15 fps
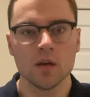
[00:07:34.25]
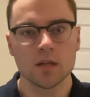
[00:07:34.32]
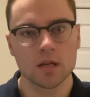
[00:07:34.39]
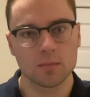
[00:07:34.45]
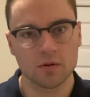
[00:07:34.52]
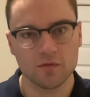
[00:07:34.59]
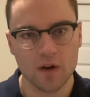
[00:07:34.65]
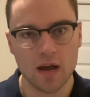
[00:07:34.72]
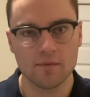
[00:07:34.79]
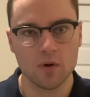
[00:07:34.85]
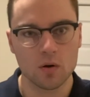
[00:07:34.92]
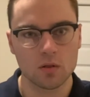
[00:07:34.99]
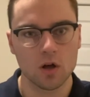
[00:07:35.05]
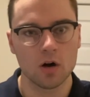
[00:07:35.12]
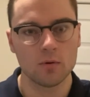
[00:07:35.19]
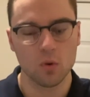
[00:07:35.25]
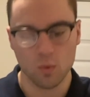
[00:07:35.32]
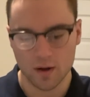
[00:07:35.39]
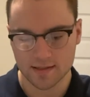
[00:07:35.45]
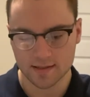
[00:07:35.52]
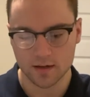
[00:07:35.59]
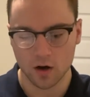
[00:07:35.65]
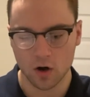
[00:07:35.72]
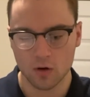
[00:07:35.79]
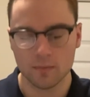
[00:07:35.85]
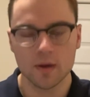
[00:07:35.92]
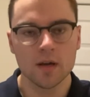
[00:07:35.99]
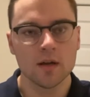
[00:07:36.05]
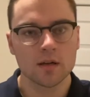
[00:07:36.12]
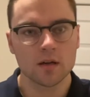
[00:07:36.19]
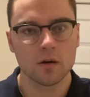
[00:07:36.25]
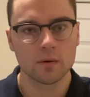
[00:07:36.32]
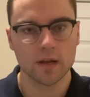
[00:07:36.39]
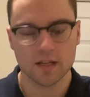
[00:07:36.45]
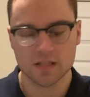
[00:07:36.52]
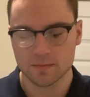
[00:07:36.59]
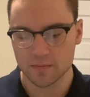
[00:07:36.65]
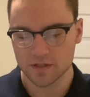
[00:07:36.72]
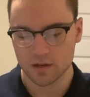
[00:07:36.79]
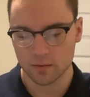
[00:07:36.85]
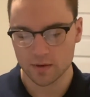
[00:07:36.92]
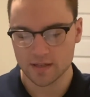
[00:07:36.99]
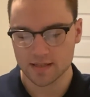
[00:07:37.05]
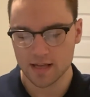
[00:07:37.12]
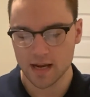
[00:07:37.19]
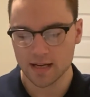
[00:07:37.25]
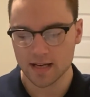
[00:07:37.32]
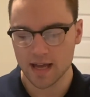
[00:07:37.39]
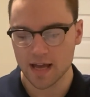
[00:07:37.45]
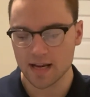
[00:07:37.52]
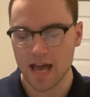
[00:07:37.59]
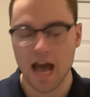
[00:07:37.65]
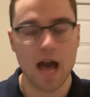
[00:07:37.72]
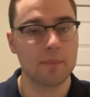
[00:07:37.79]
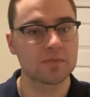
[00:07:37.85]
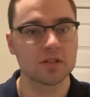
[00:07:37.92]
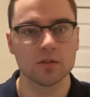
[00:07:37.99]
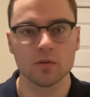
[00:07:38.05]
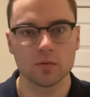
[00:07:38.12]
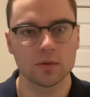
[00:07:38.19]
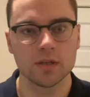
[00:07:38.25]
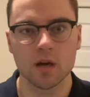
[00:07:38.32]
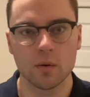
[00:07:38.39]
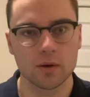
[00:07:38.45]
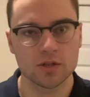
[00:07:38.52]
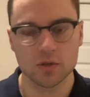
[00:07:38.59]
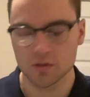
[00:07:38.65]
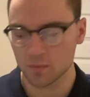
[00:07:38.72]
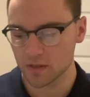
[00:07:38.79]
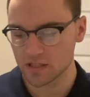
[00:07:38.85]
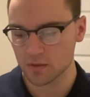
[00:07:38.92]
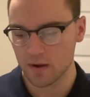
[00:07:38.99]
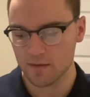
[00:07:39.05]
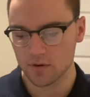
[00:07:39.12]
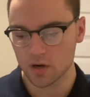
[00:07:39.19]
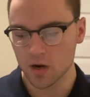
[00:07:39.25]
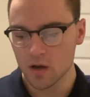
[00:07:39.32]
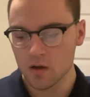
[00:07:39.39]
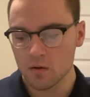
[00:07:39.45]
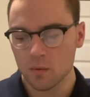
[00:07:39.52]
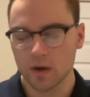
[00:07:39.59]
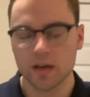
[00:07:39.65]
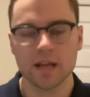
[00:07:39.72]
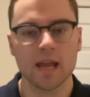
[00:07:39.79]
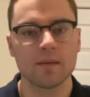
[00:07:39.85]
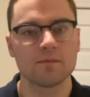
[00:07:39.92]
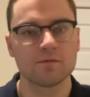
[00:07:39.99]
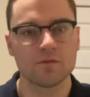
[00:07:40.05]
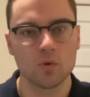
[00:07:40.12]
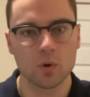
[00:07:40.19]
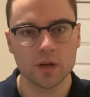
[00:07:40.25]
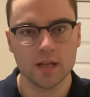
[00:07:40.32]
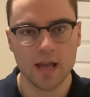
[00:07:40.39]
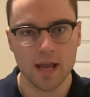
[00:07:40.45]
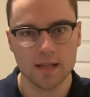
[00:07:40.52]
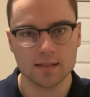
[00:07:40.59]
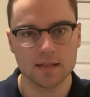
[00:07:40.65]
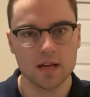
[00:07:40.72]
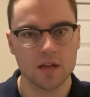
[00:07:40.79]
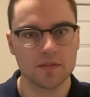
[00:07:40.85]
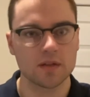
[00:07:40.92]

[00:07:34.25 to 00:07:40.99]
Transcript: Number 5 Oklahoma was at home going against Missouri State and had absolutely no issues whatsoever, winning the game 48-0.